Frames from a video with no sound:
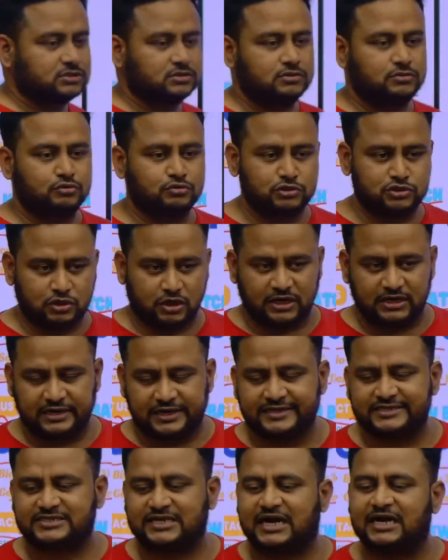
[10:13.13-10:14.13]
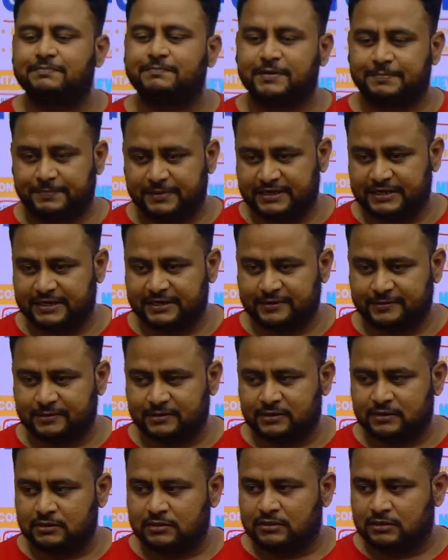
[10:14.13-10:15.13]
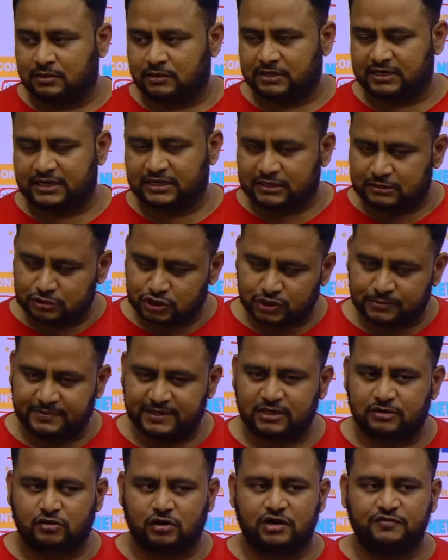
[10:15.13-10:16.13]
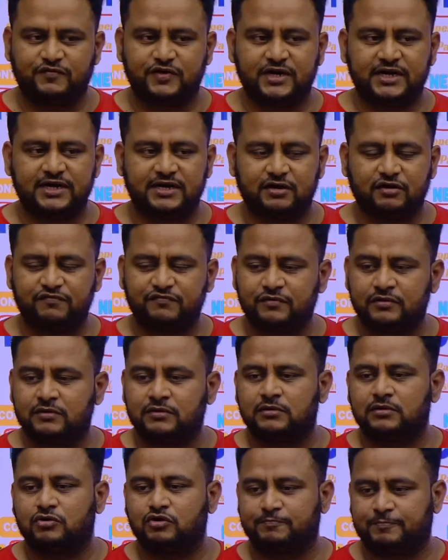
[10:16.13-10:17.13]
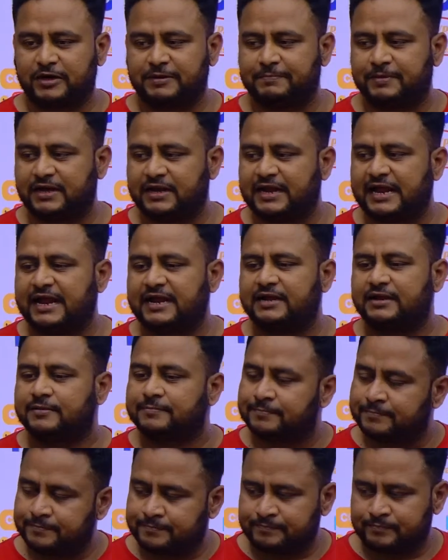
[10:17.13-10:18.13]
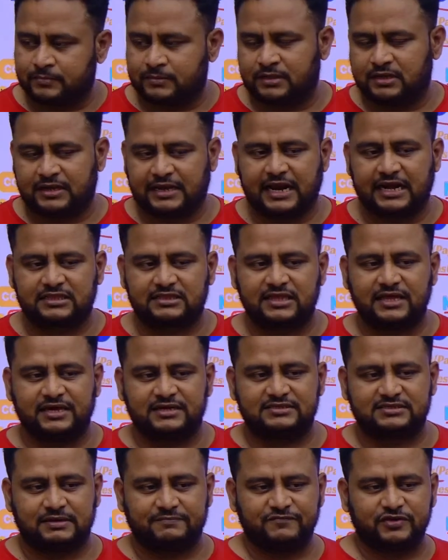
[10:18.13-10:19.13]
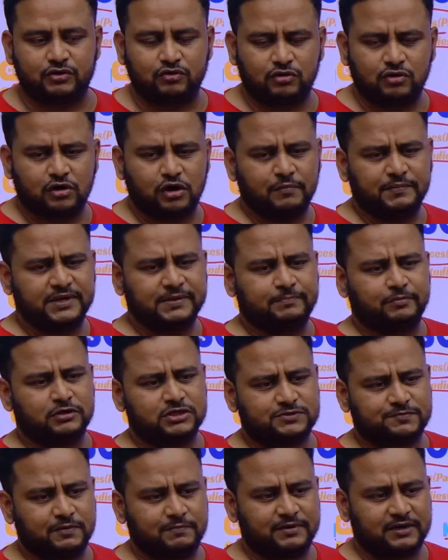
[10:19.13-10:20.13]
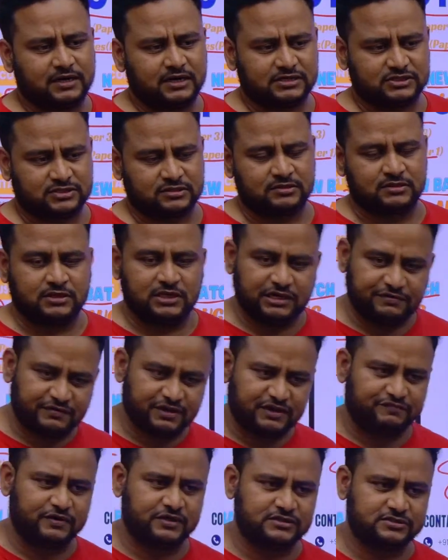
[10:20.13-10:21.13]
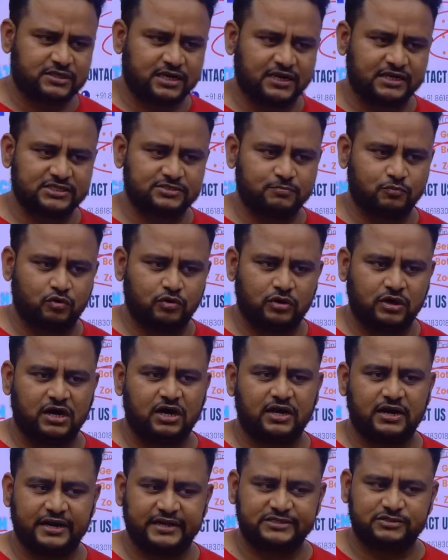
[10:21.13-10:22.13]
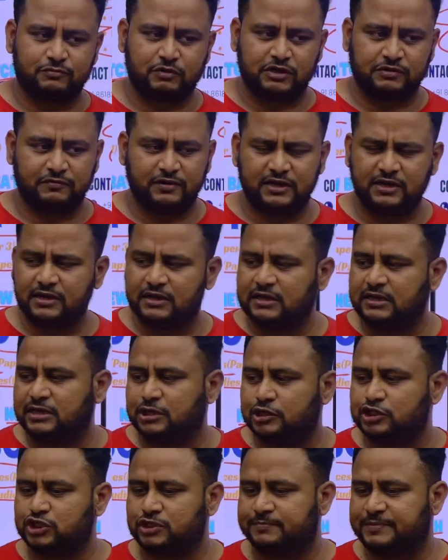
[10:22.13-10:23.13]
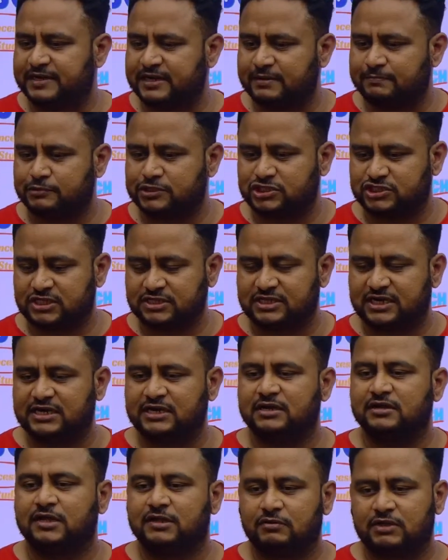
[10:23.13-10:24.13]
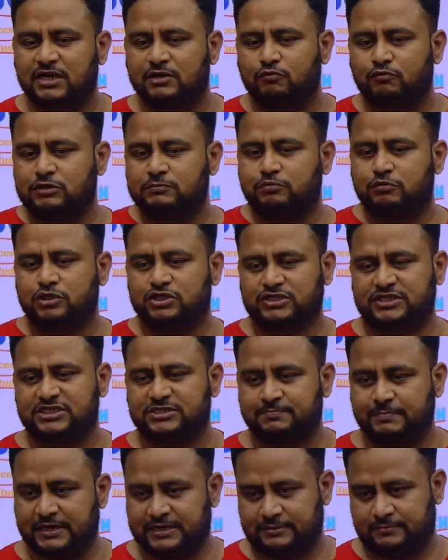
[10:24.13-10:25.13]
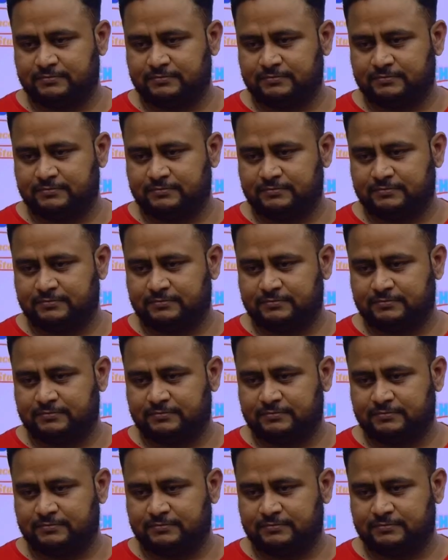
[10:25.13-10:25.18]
Do join and start preparing. Okay, you should be confident enough to prepare and crack the exam. We don't know how many posts will be released. Even if it is released more or less, whatever, you should be in a position that one post is mine.